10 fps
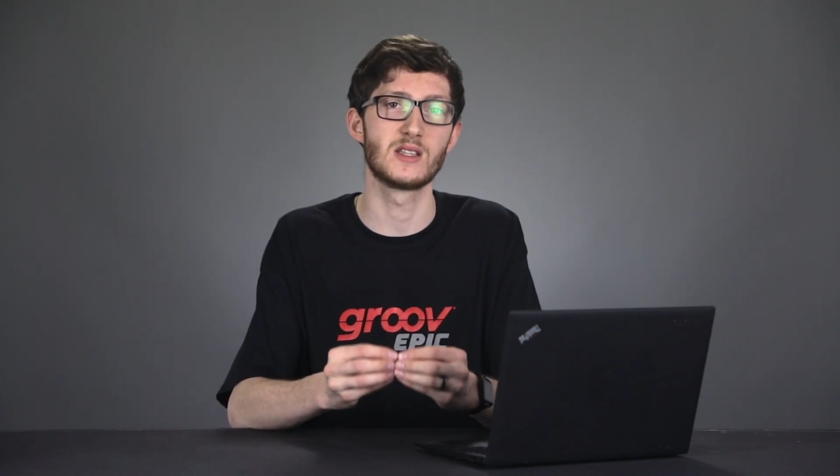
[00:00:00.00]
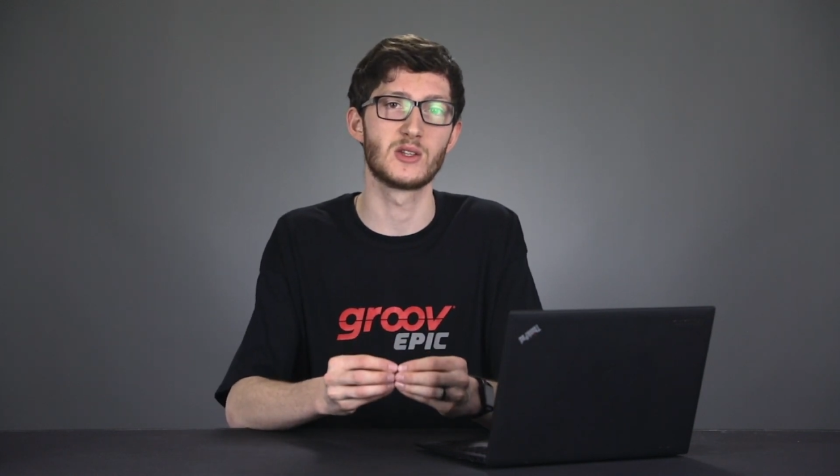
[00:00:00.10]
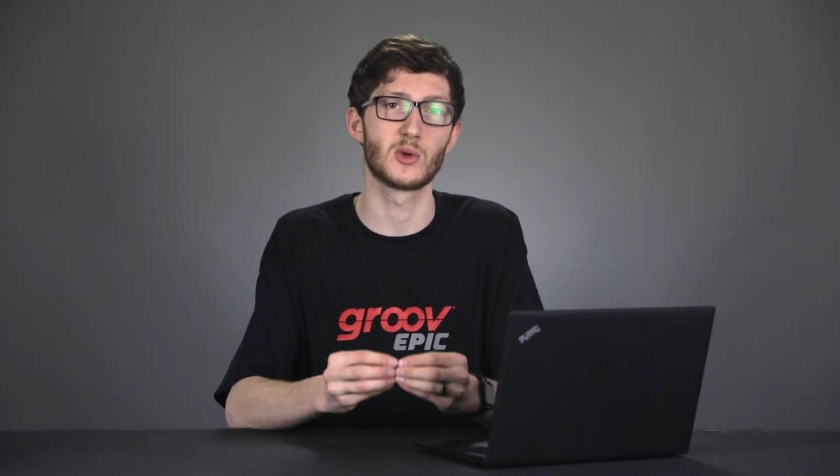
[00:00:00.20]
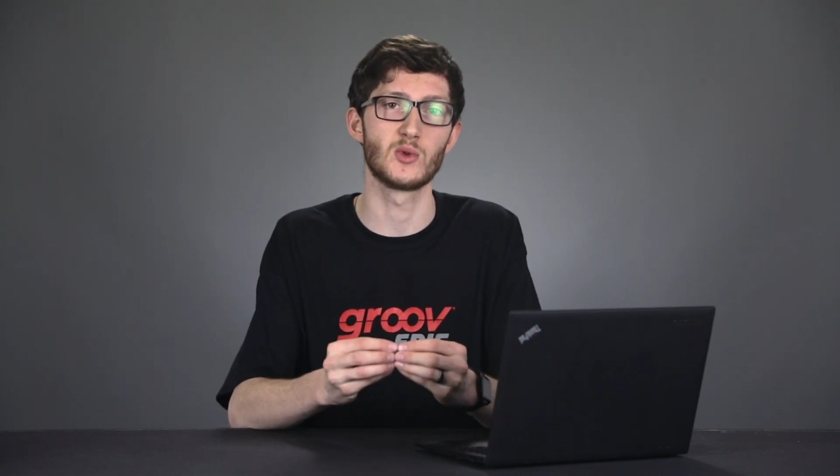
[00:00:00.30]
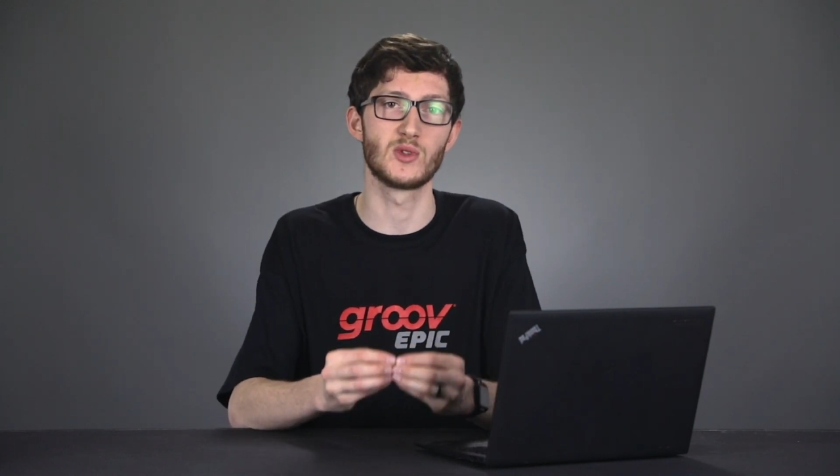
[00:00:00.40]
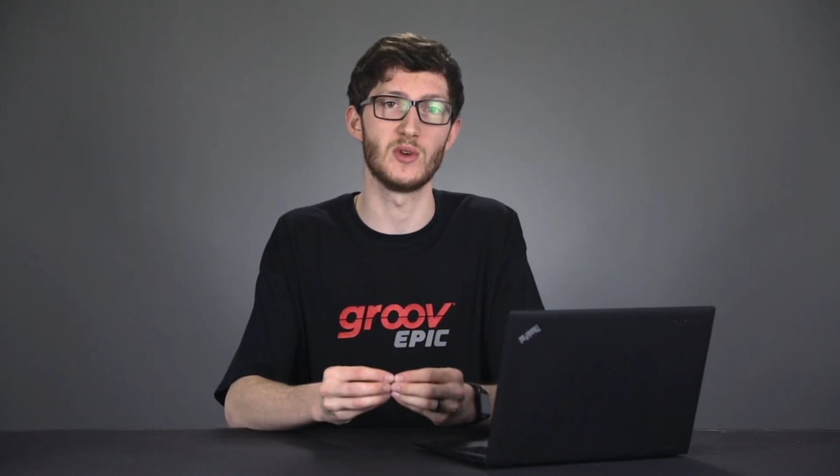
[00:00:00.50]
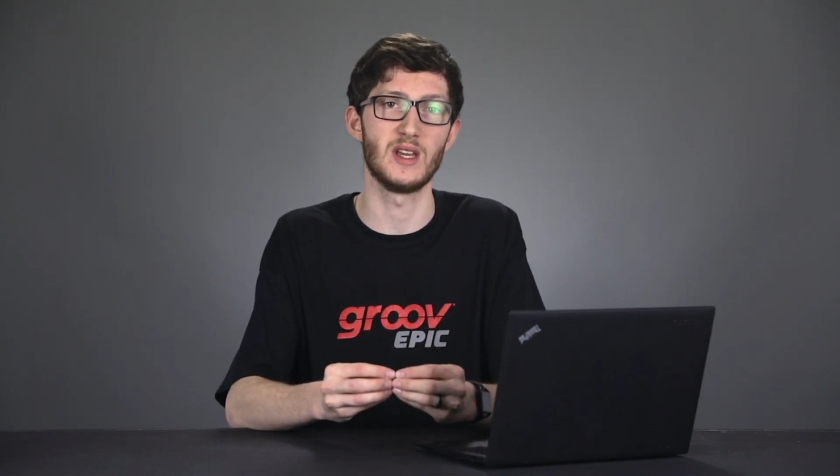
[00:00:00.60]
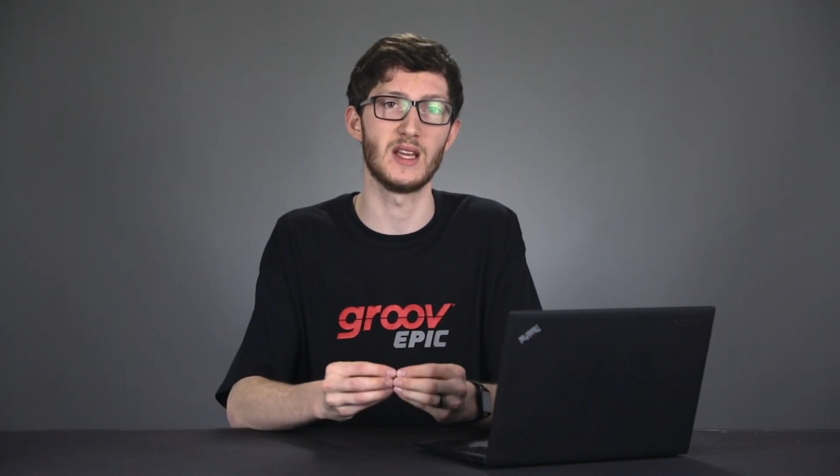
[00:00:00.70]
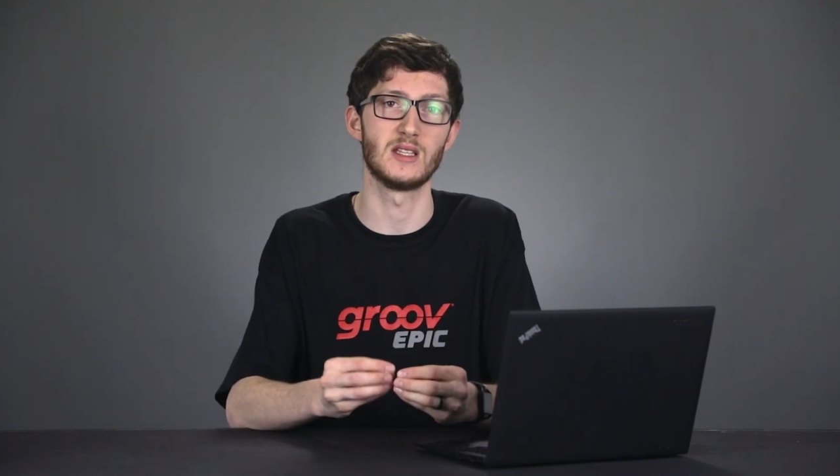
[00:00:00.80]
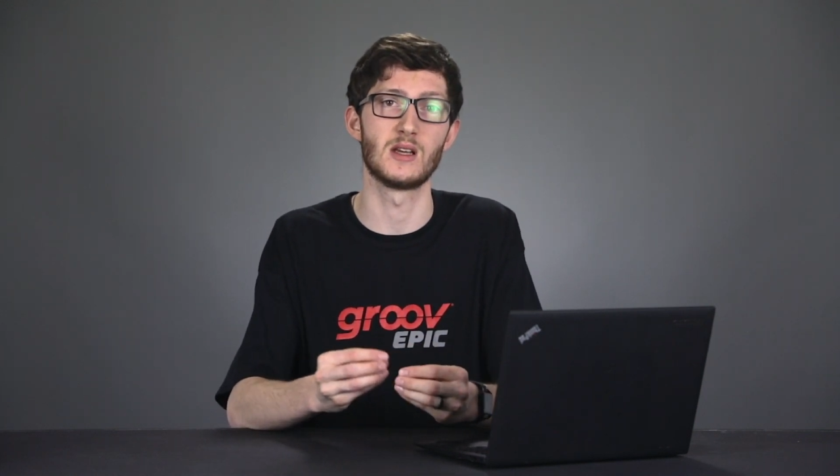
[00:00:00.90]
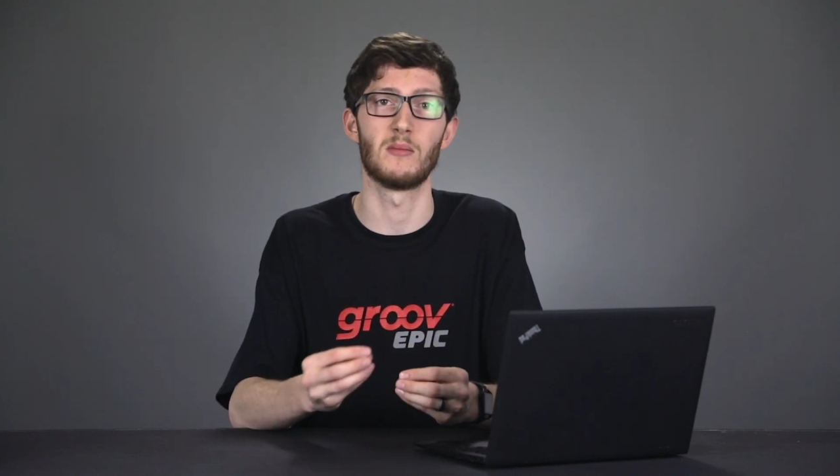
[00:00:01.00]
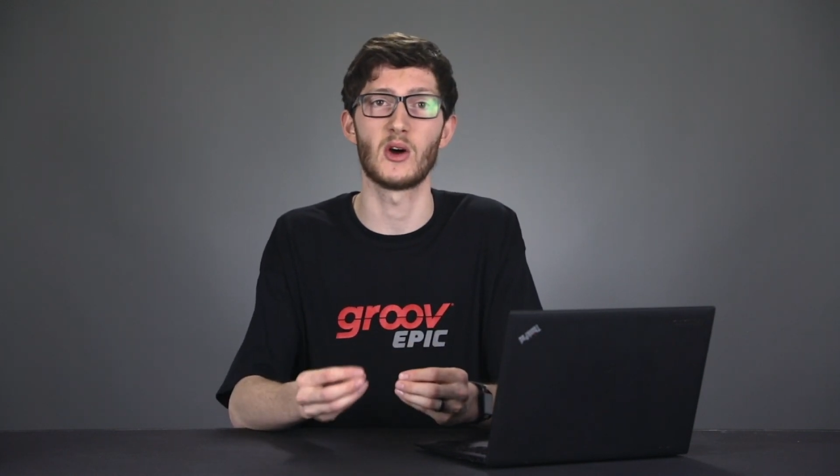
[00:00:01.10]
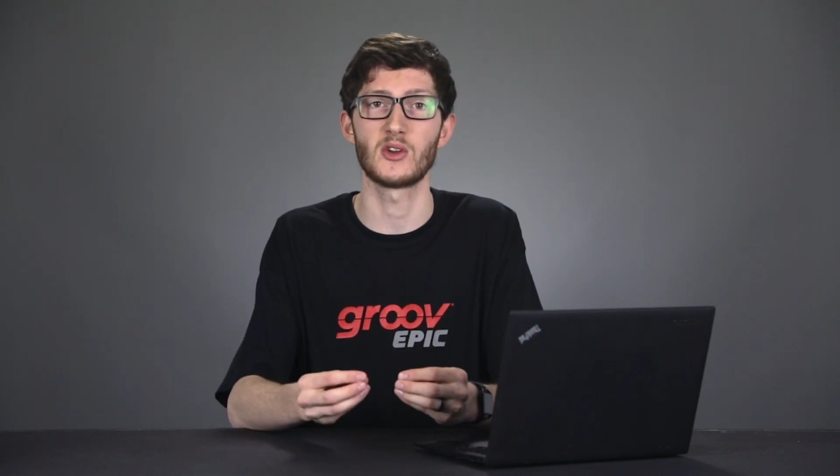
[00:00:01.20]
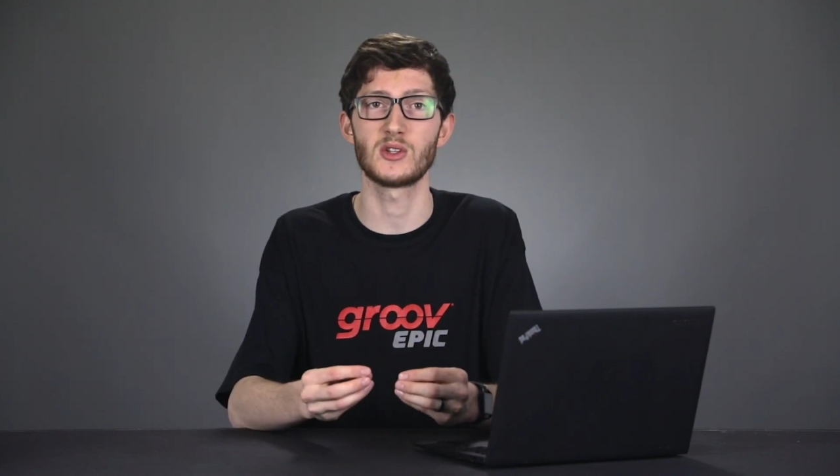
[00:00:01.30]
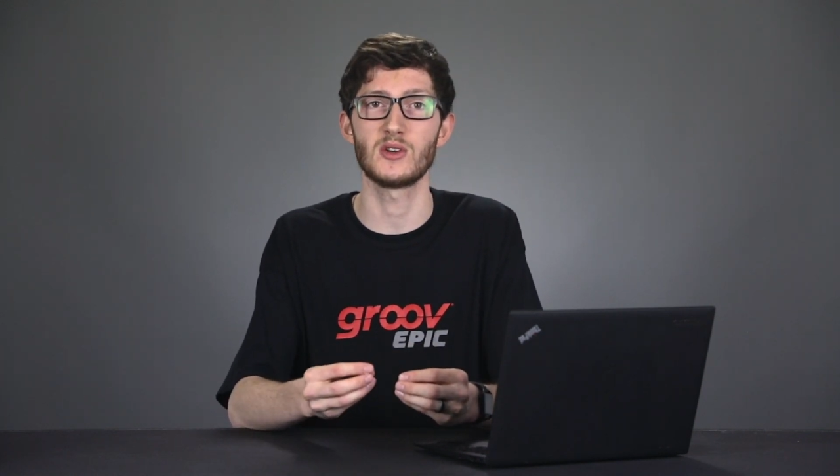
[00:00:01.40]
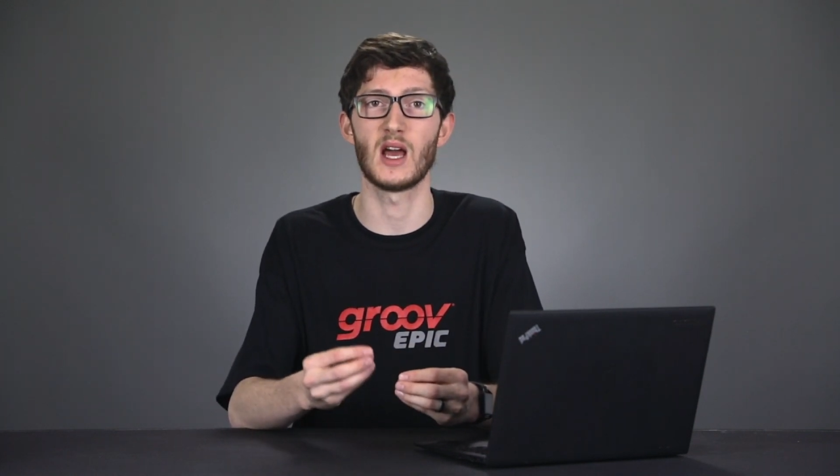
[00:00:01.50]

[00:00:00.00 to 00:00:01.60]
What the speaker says: the tools you need to monitor